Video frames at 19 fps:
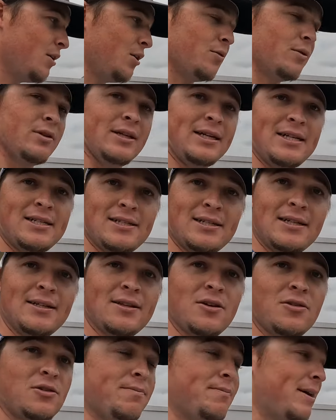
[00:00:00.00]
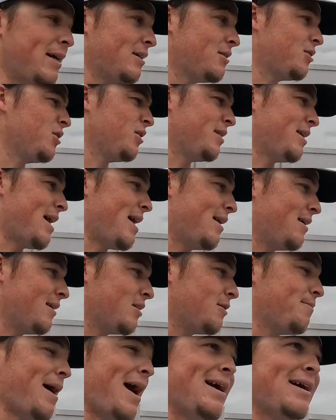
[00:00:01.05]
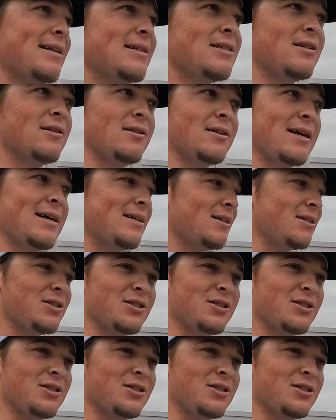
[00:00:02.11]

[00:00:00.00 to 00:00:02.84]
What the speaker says: You're releasing those best genetics back into the lake,